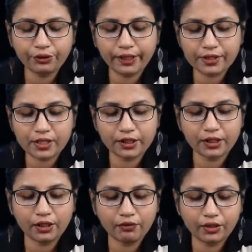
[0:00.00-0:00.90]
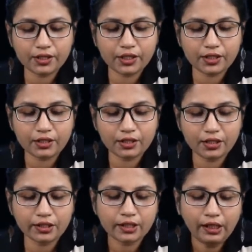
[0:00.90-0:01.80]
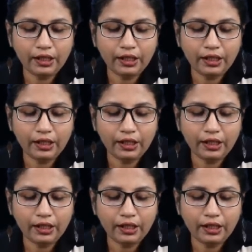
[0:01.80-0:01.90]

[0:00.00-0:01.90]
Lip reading: next, Article 166,